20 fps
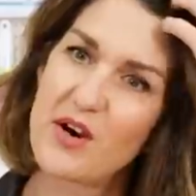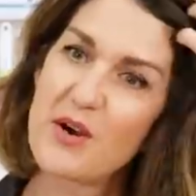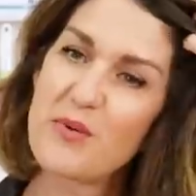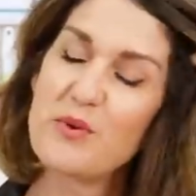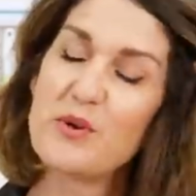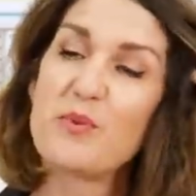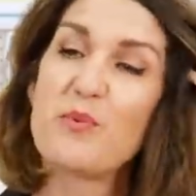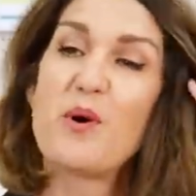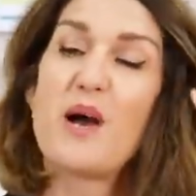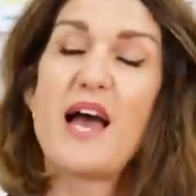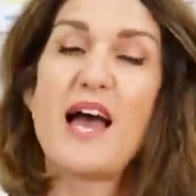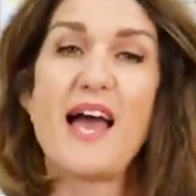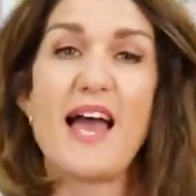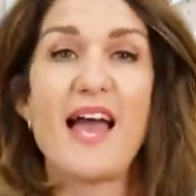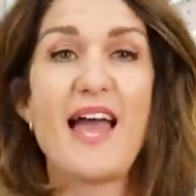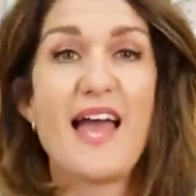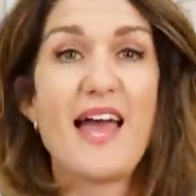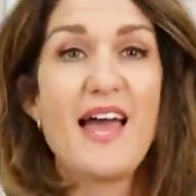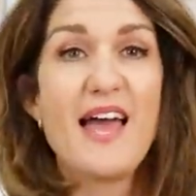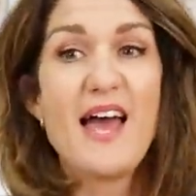I would
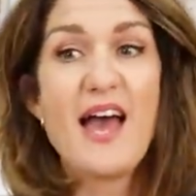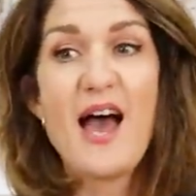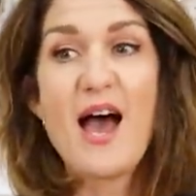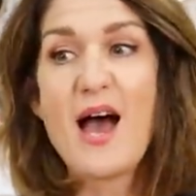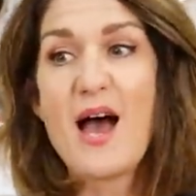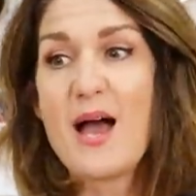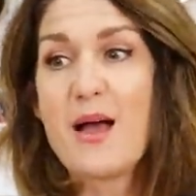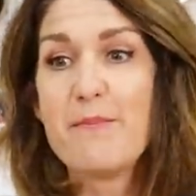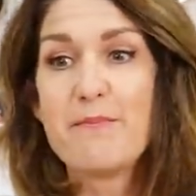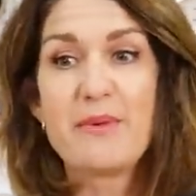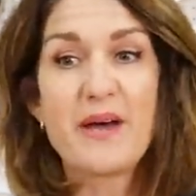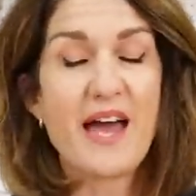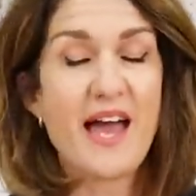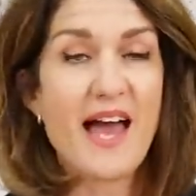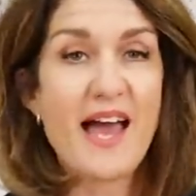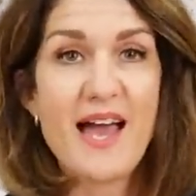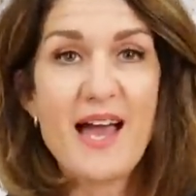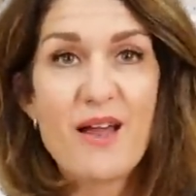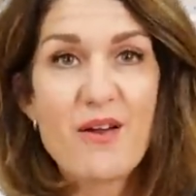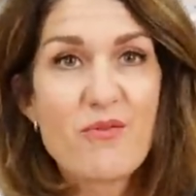wear. But
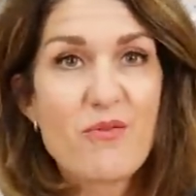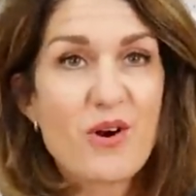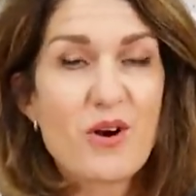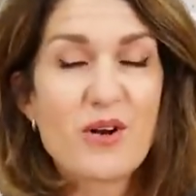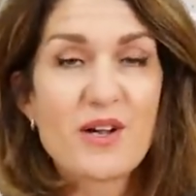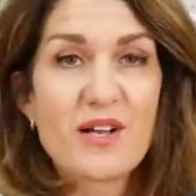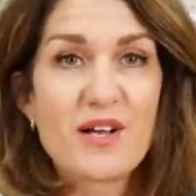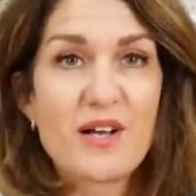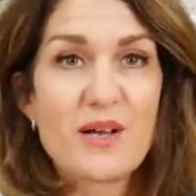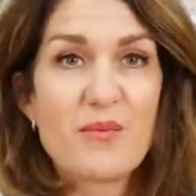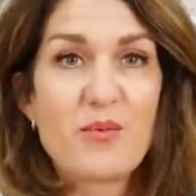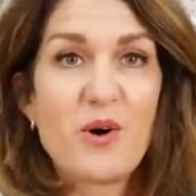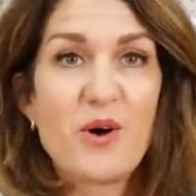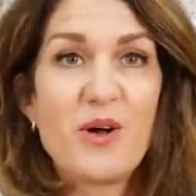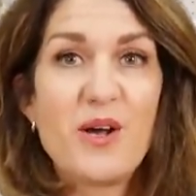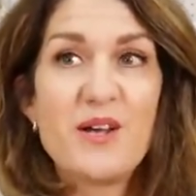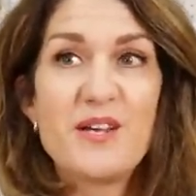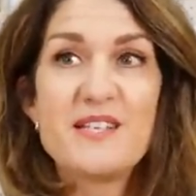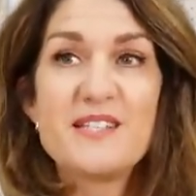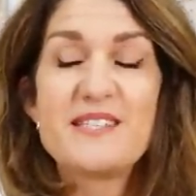how wrong I
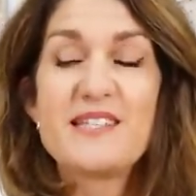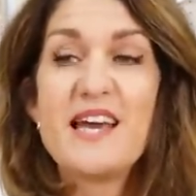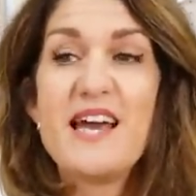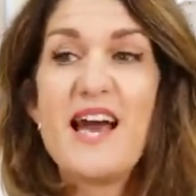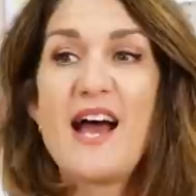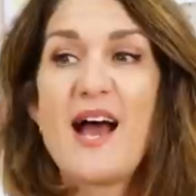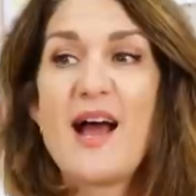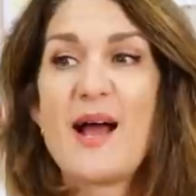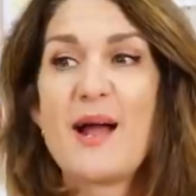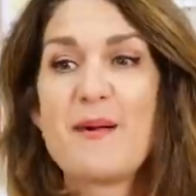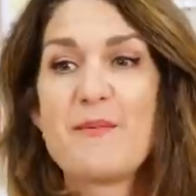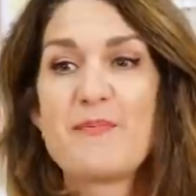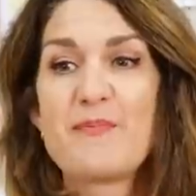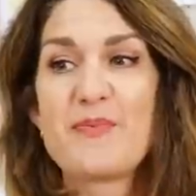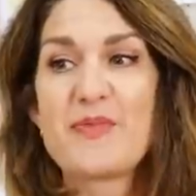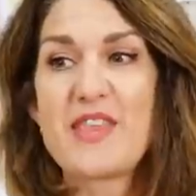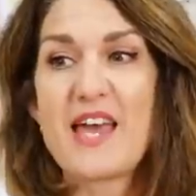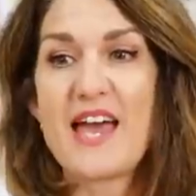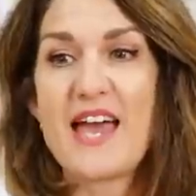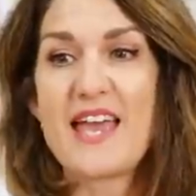was.
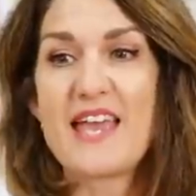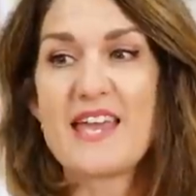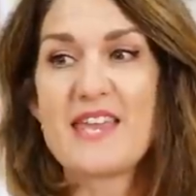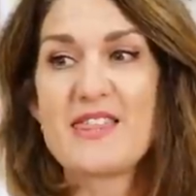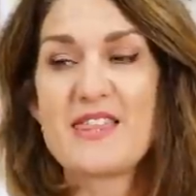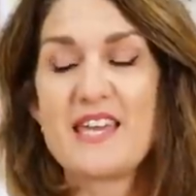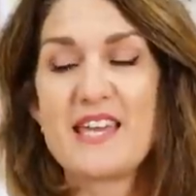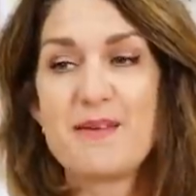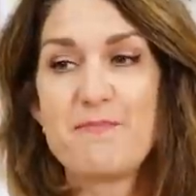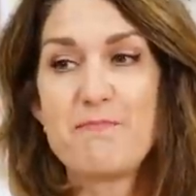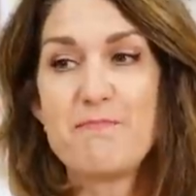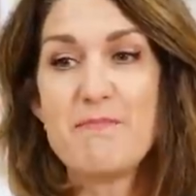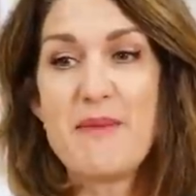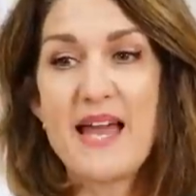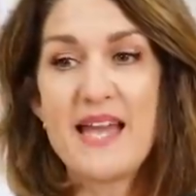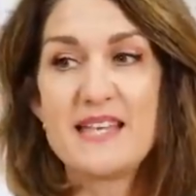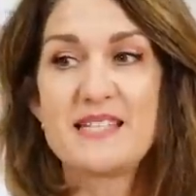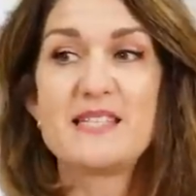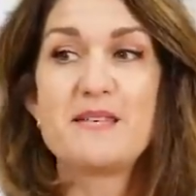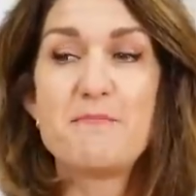The
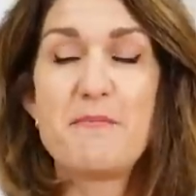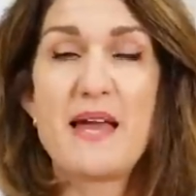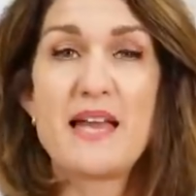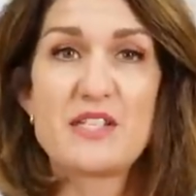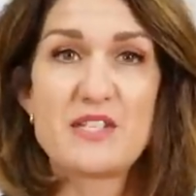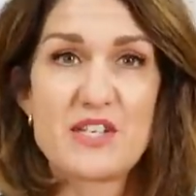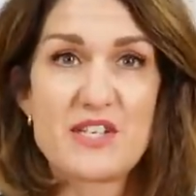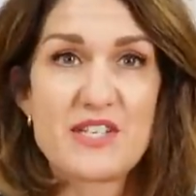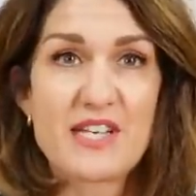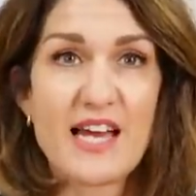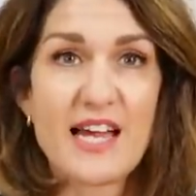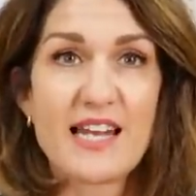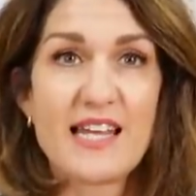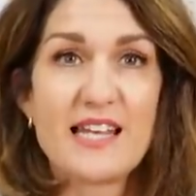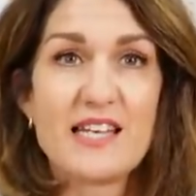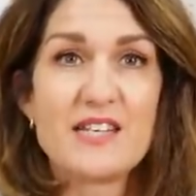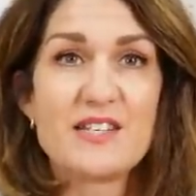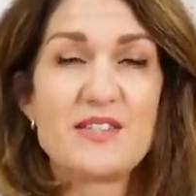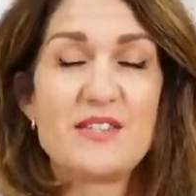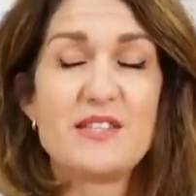made-to-measure
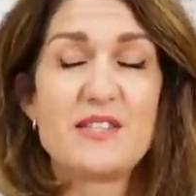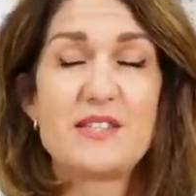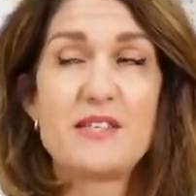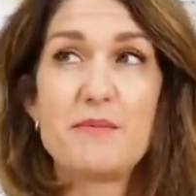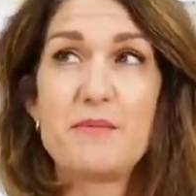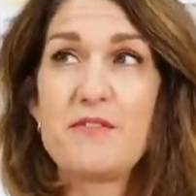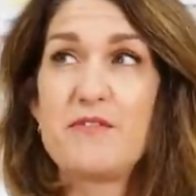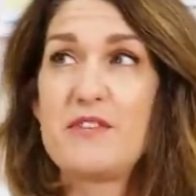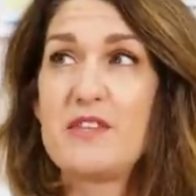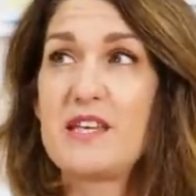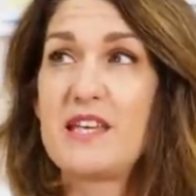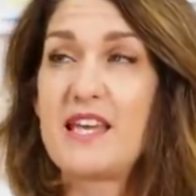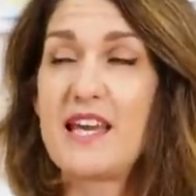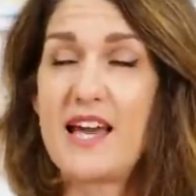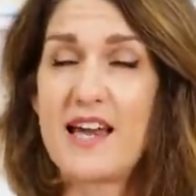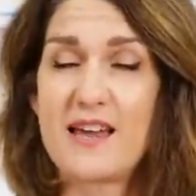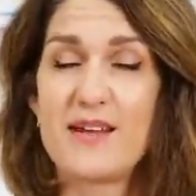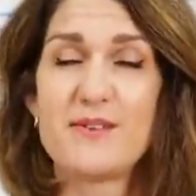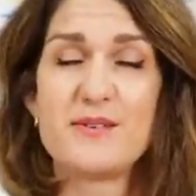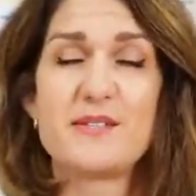challenge, some of the
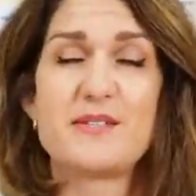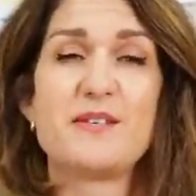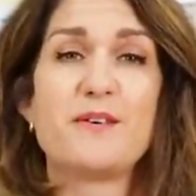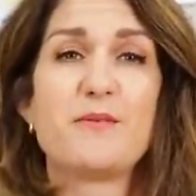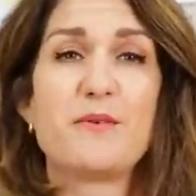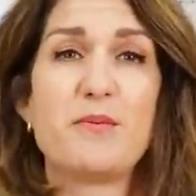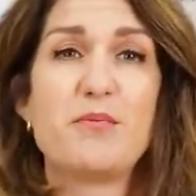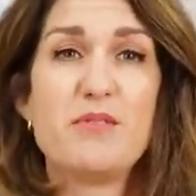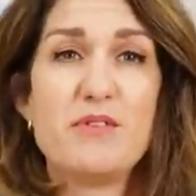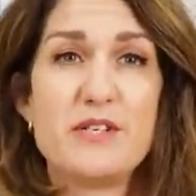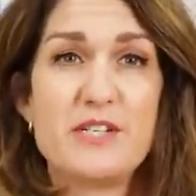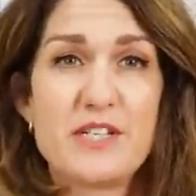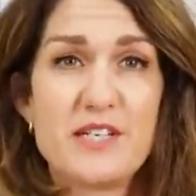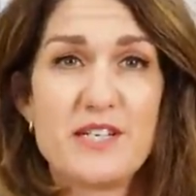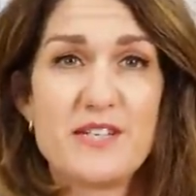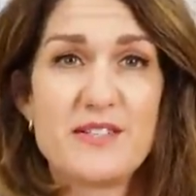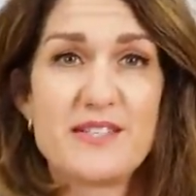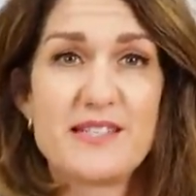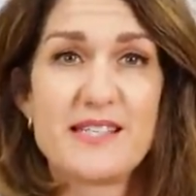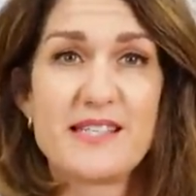gowns that were
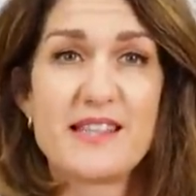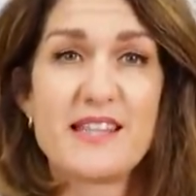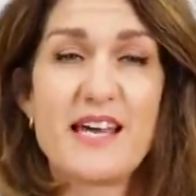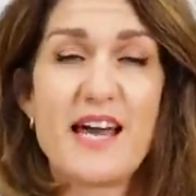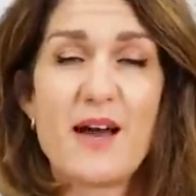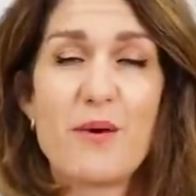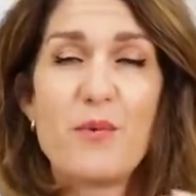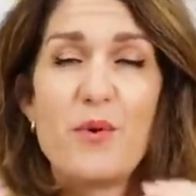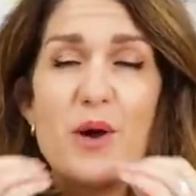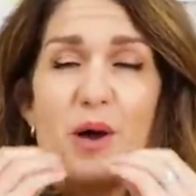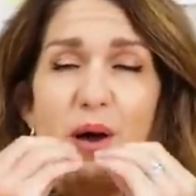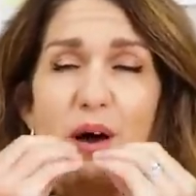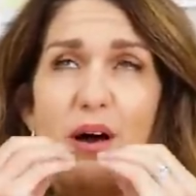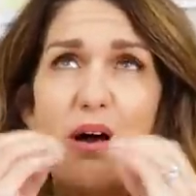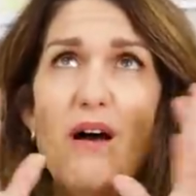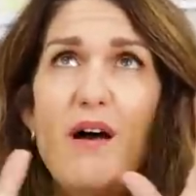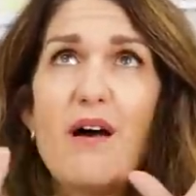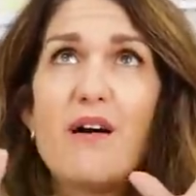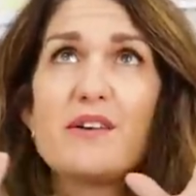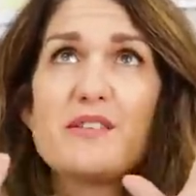produced in that were
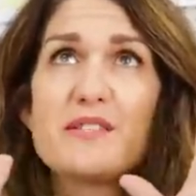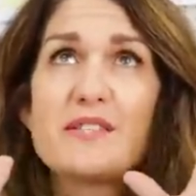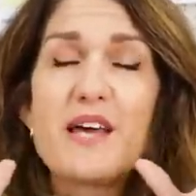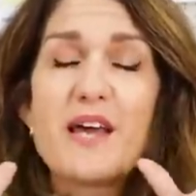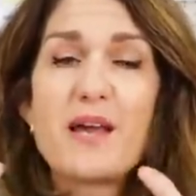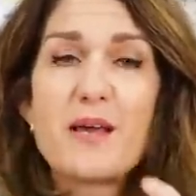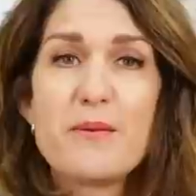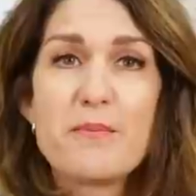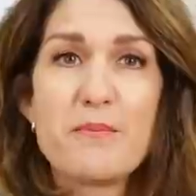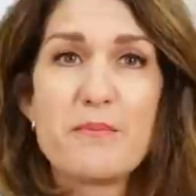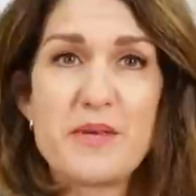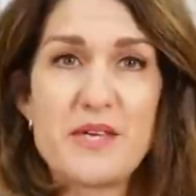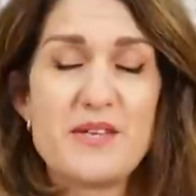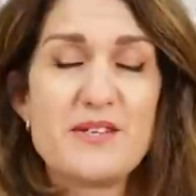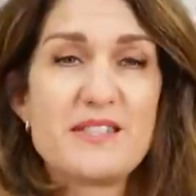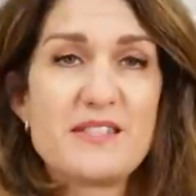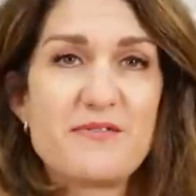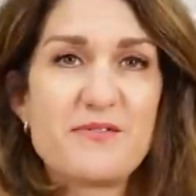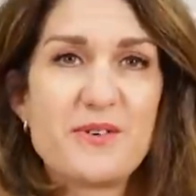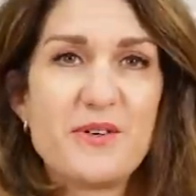so
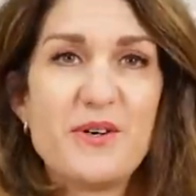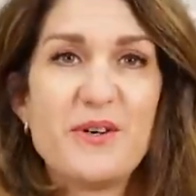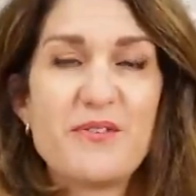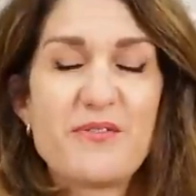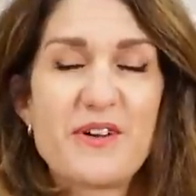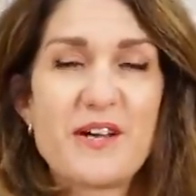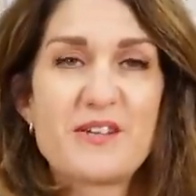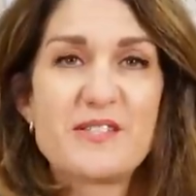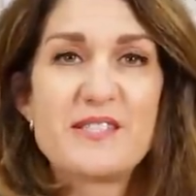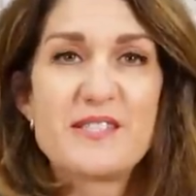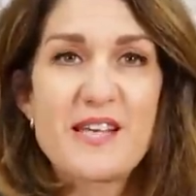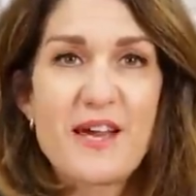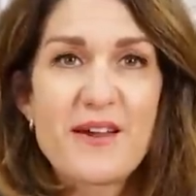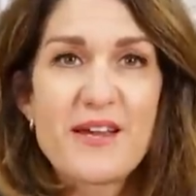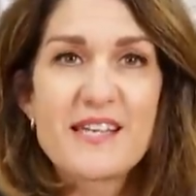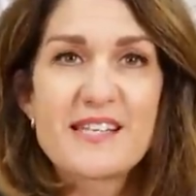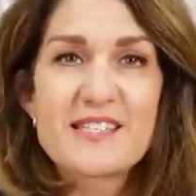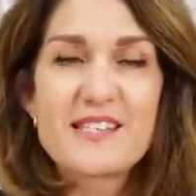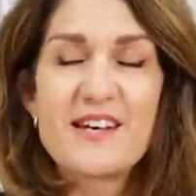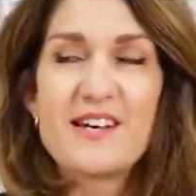beautiful. I felt so
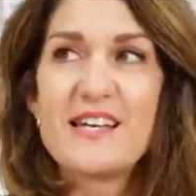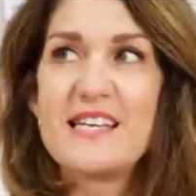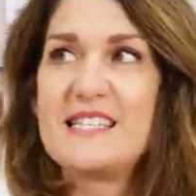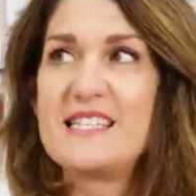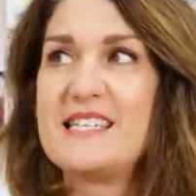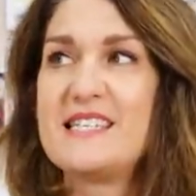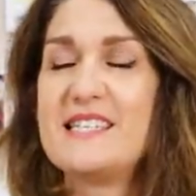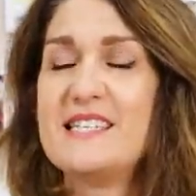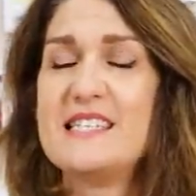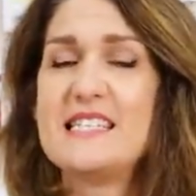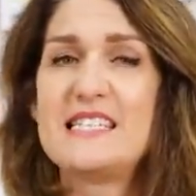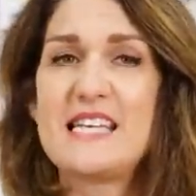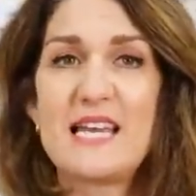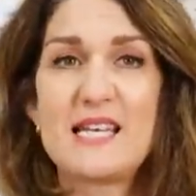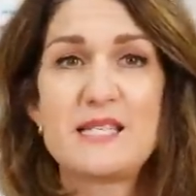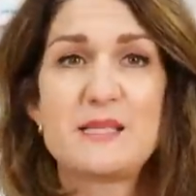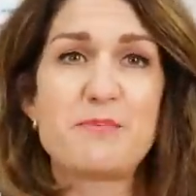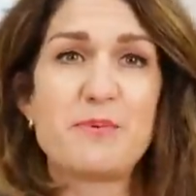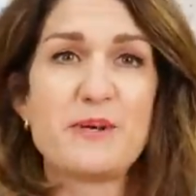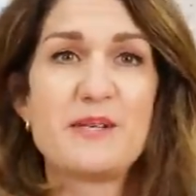excited and
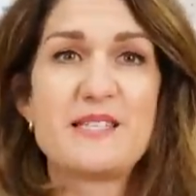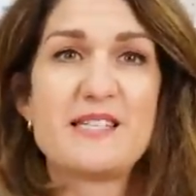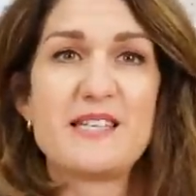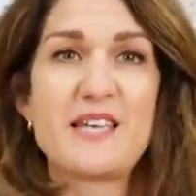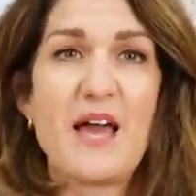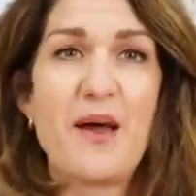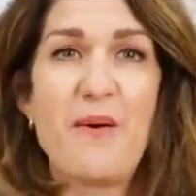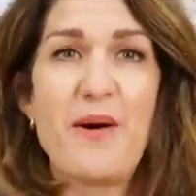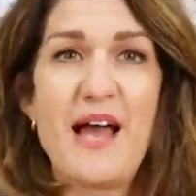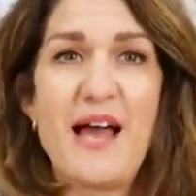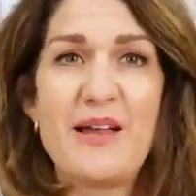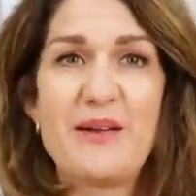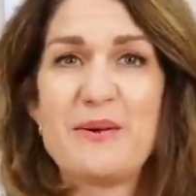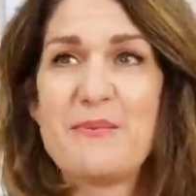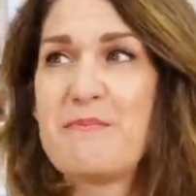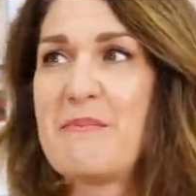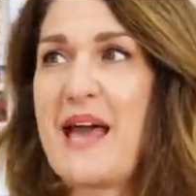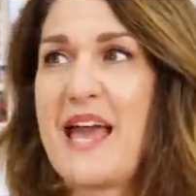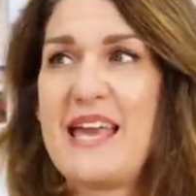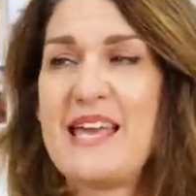desperate to go out
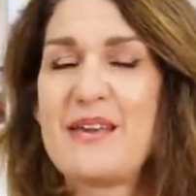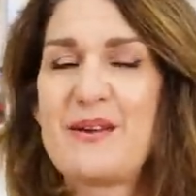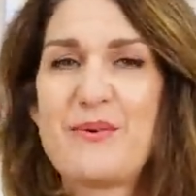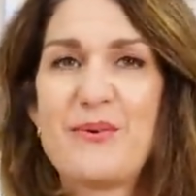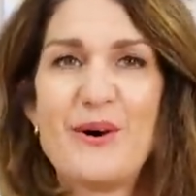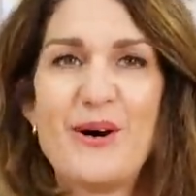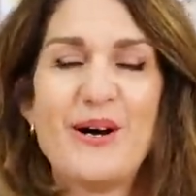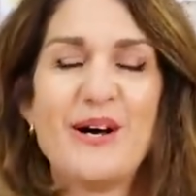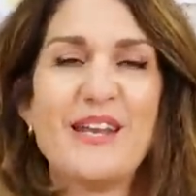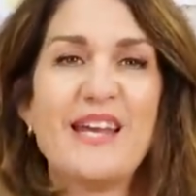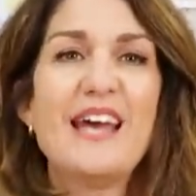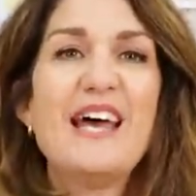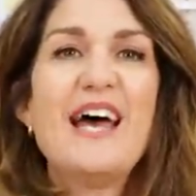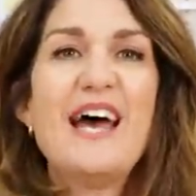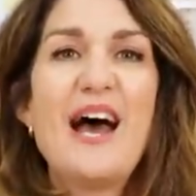and make one.